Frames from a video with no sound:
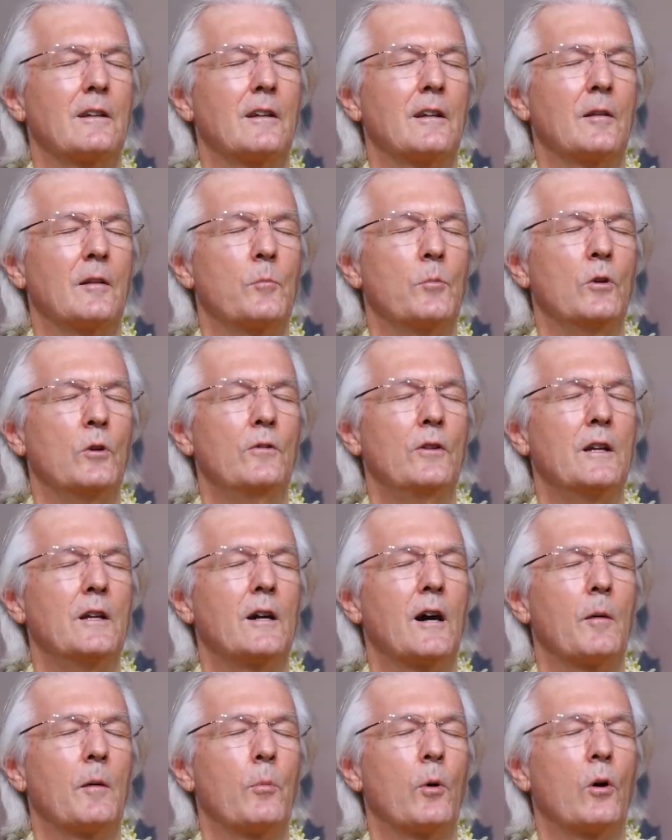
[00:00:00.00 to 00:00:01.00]
And
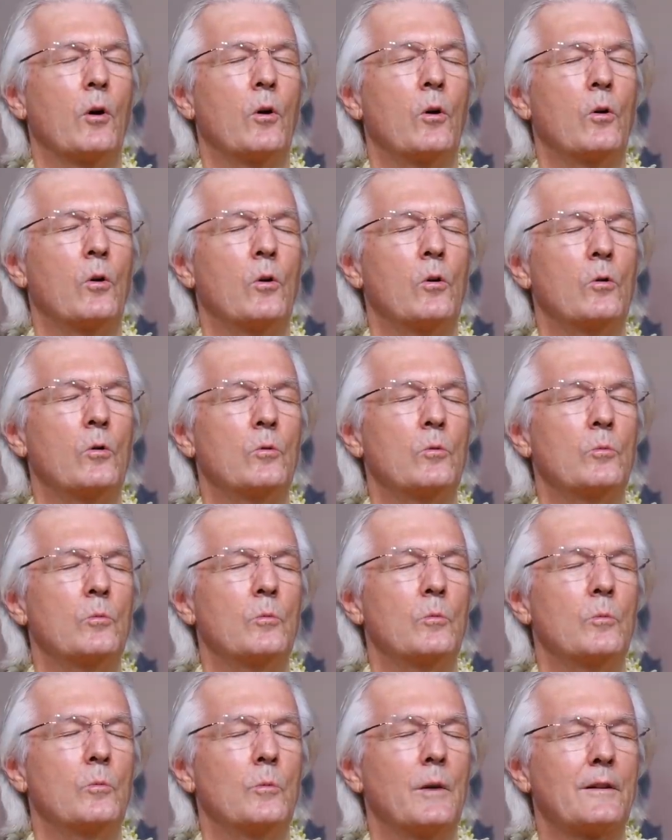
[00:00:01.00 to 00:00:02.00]
moving up,
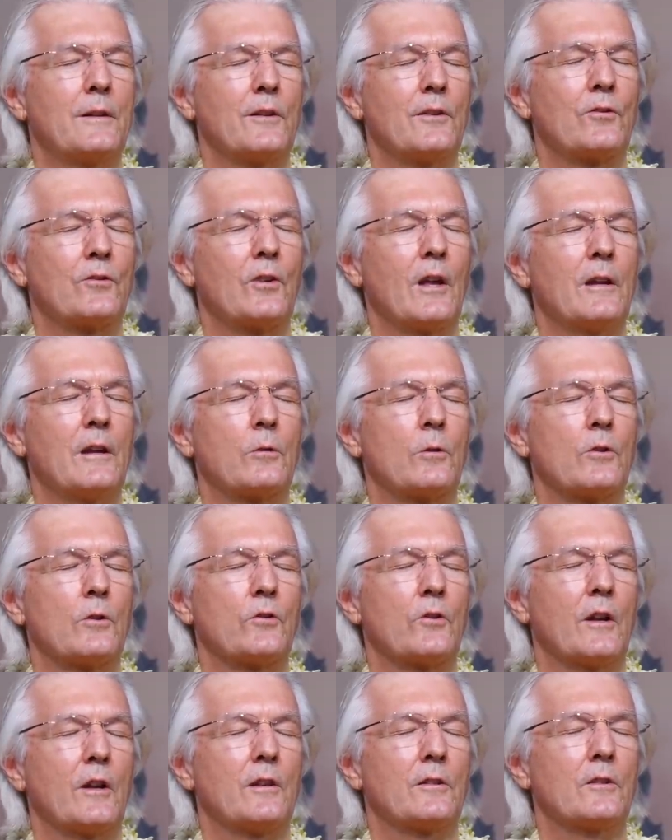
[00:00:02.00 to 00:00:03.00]
Aum at the
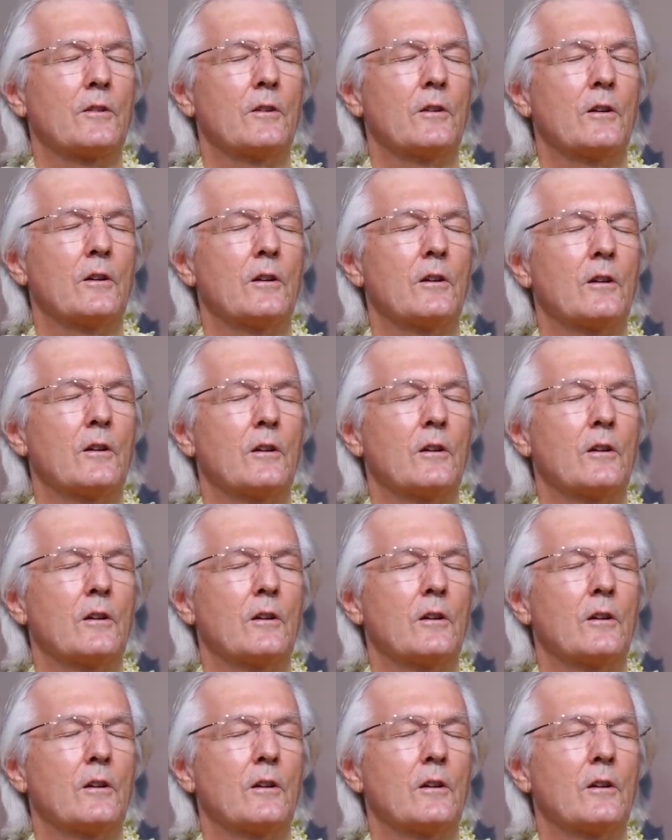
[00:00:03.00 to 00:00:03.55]
sacral center.